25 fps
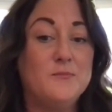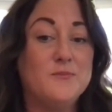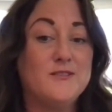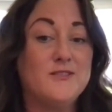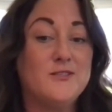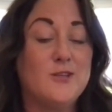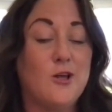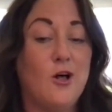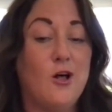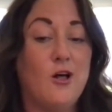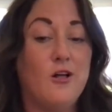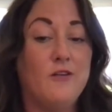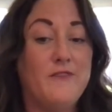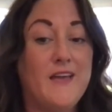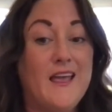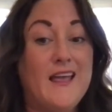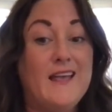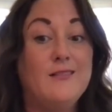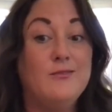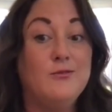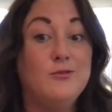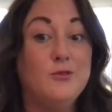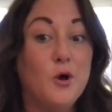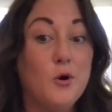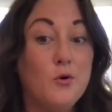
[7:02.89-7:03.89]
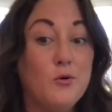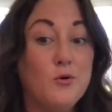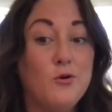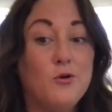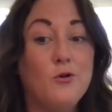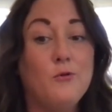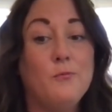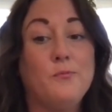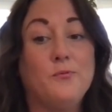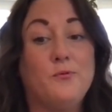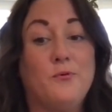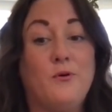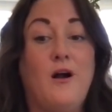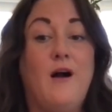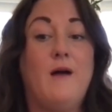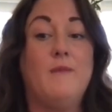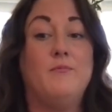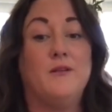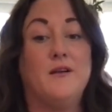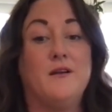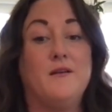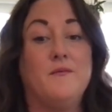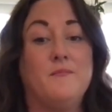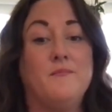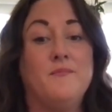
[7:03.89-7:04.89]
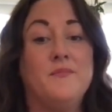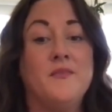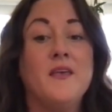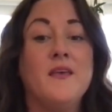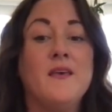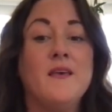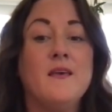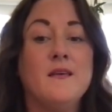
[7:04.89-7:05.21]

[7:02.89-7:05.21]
solve a local problem